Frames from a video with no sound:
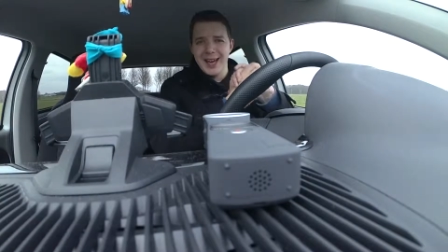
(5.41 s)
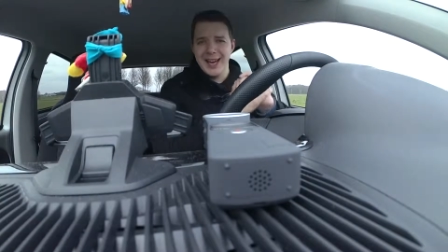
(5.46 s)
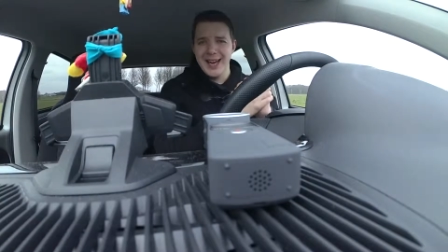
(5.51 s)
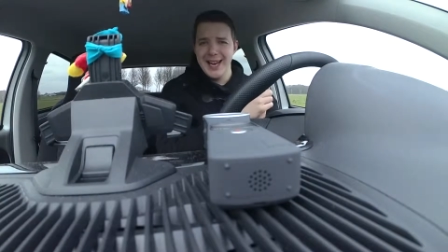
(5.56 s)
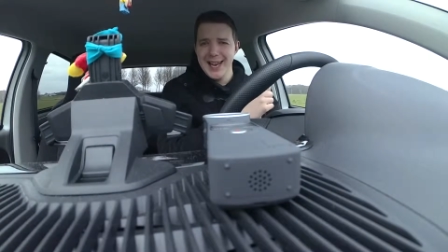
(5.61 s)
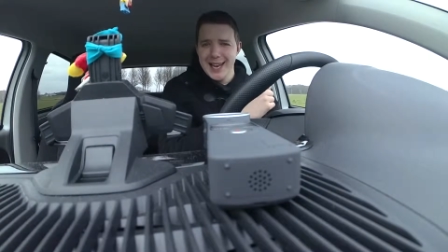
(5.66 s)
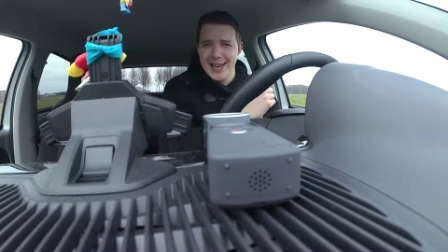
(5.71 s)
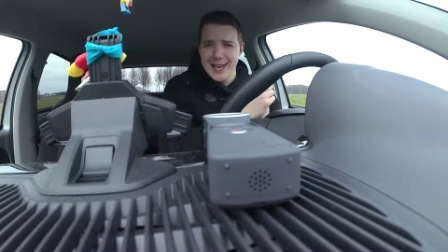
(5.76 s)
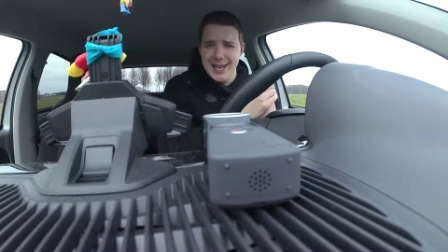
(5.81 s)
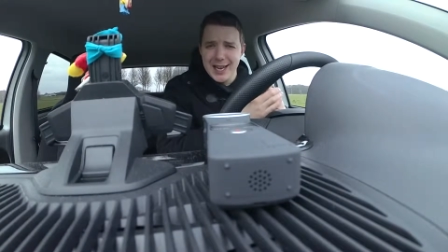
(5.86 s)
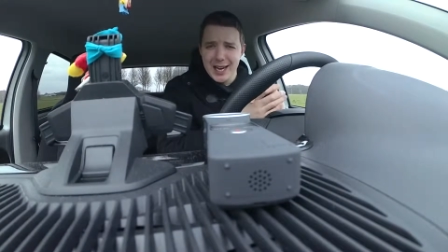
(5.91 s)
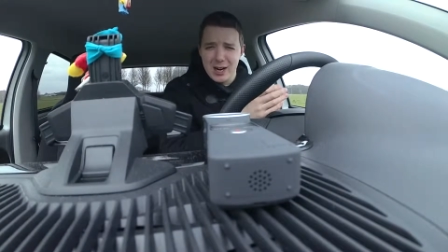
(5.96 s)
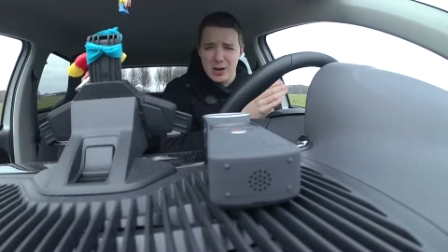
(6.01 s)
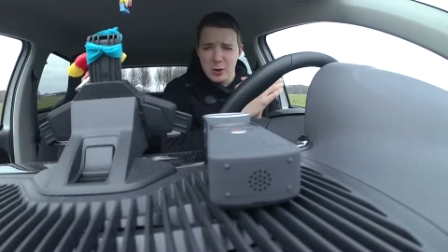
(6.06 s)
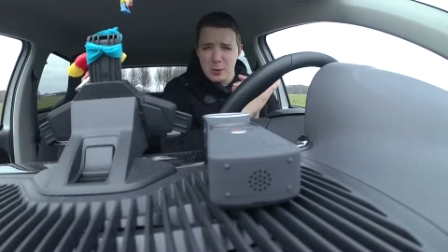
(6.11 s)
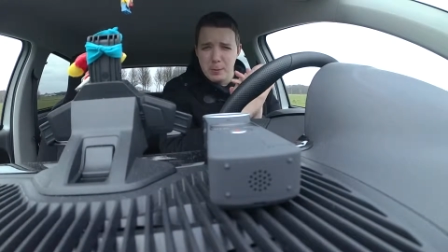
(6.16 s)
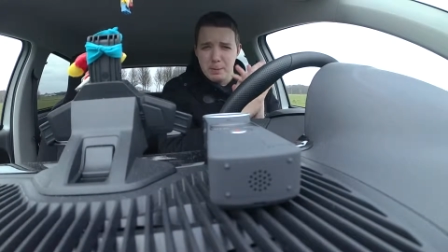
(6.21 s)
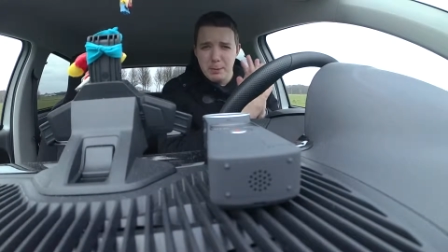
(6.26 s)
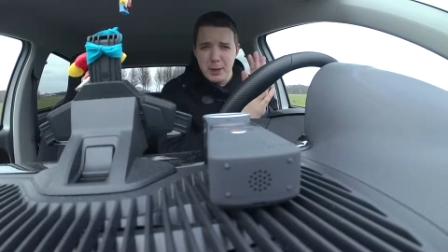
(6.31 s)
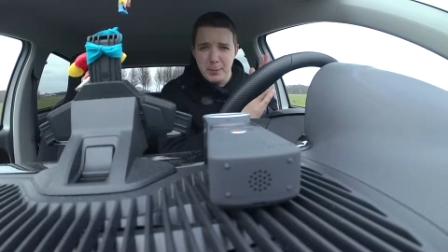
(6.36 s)

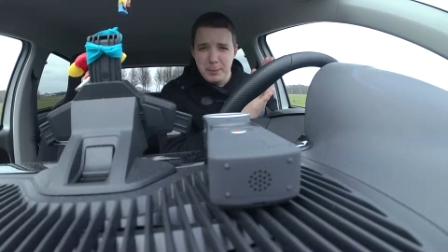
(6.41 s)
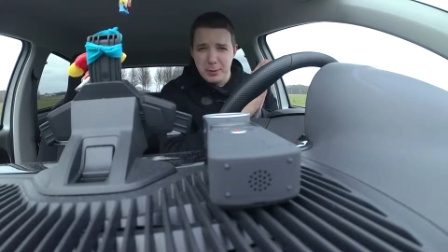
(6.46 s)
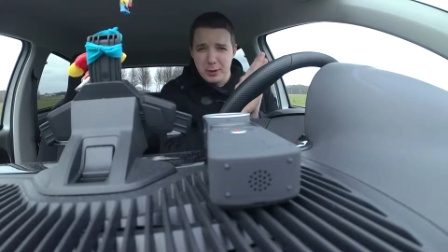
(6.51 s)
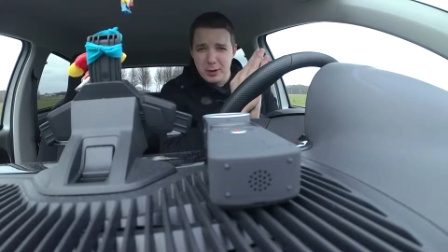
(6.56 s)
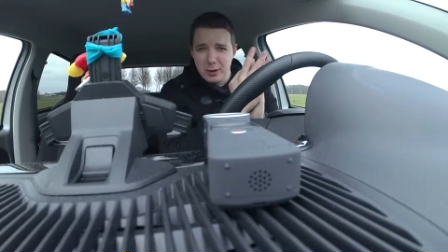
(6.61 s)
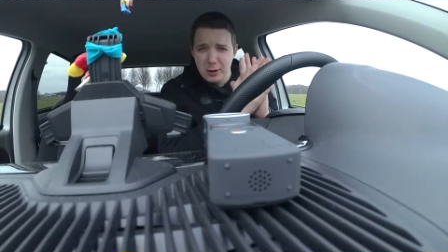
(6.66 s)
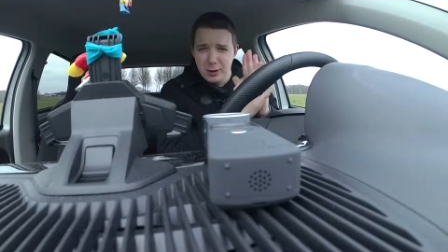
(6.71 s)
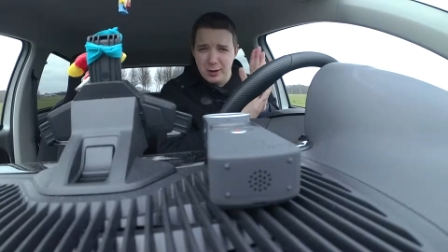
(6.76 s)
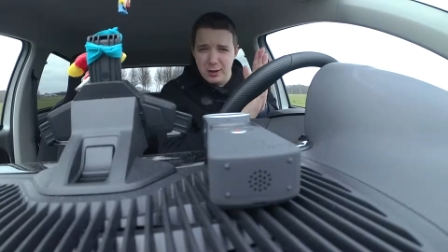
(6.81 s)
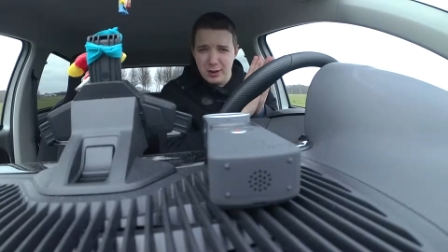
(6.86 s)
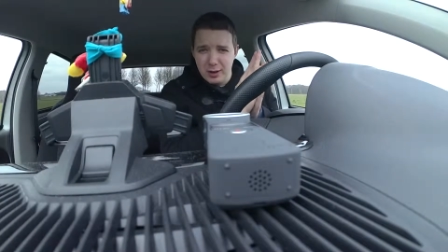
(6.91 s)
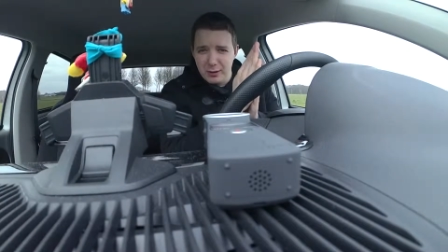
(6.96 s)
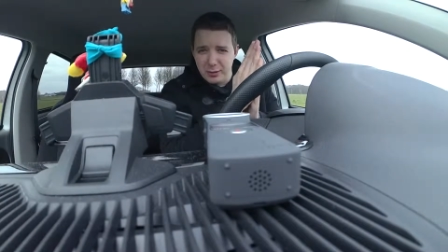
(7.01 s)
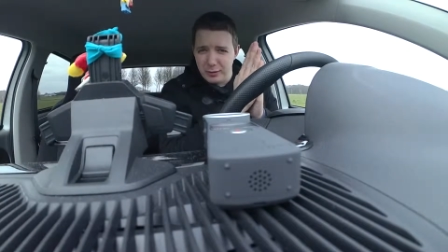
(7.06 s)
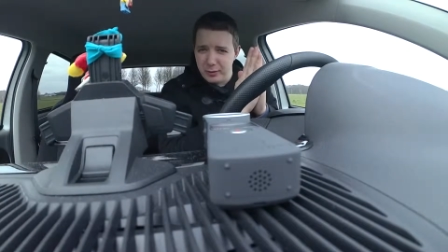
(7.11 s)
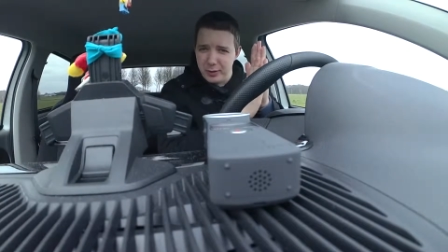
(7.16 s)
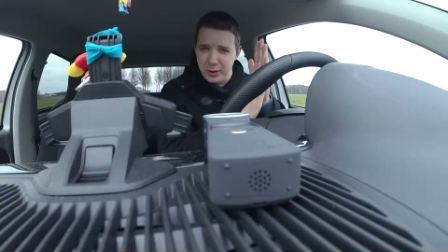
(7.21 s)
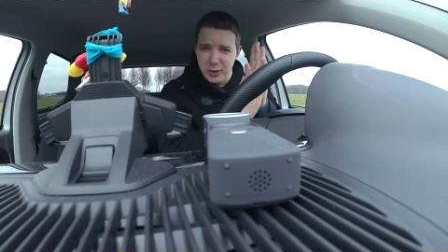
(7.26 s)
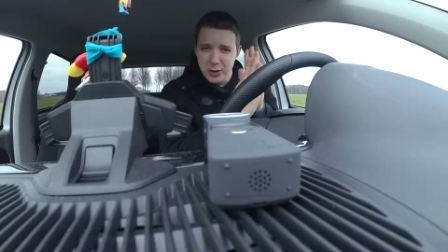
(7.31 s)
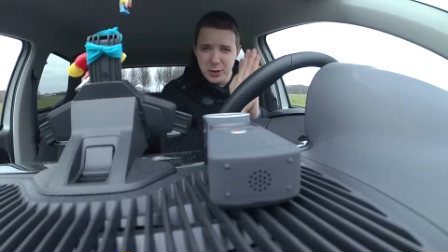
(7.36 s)
Hello, people
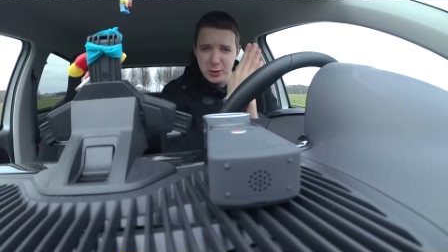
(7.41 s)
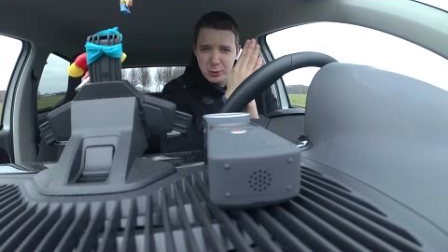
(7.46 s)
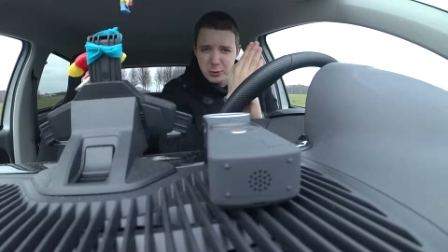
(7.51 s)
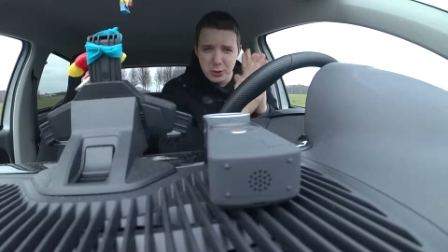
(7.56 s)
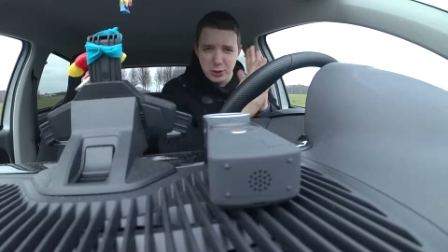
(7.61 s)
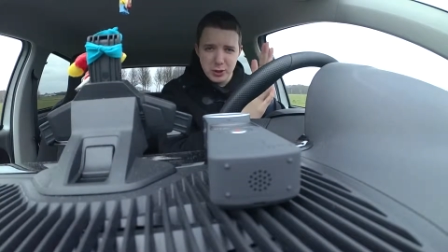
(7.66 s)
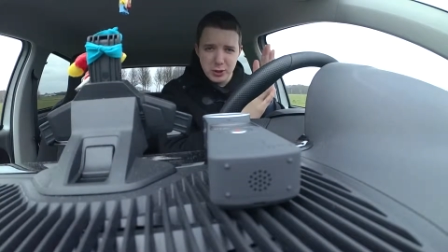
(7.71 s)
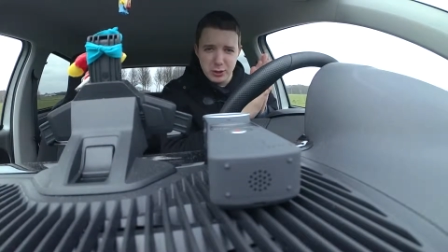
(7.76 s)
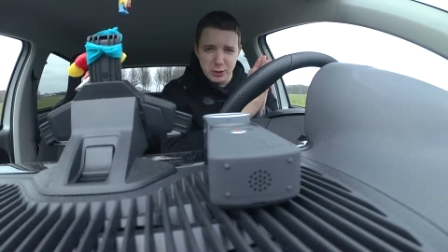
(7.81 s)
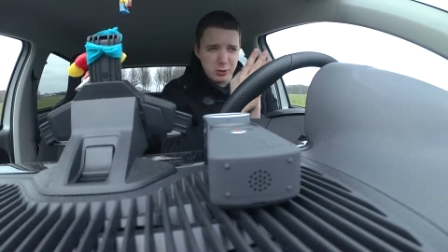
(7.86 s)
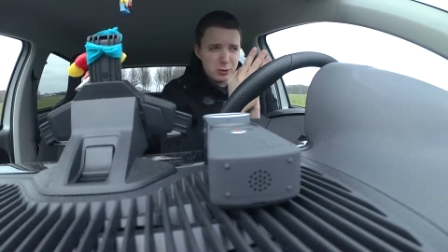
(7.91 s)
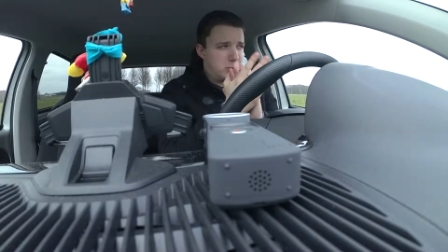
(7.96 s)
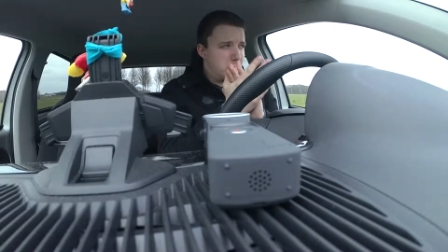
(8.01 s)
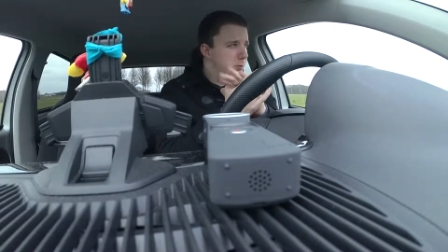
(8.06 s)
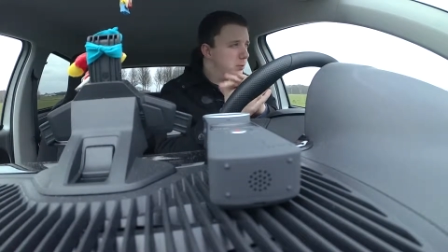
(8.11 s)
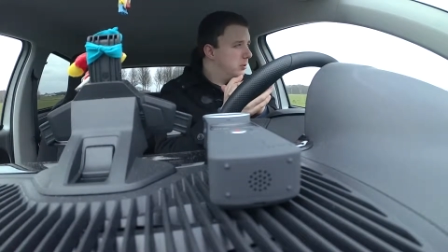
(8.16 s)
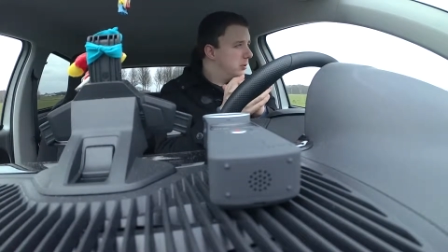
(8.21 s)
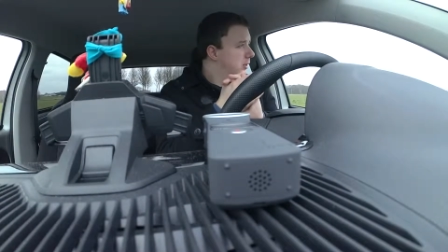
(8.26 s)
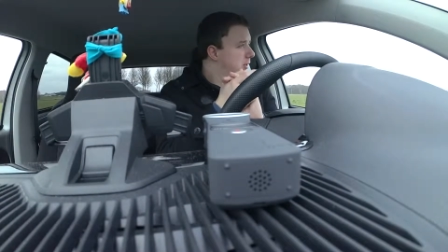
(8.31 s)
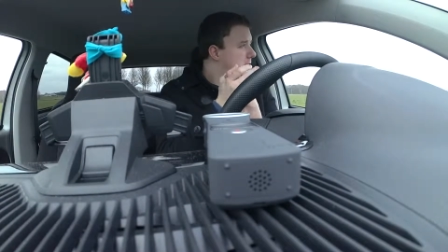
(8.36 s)
of
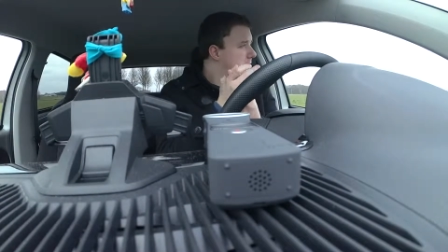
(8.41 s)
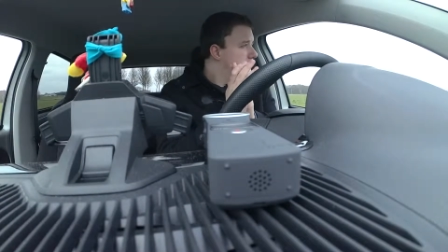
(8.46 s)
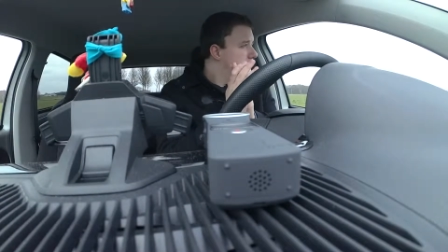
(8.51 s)
YouTube.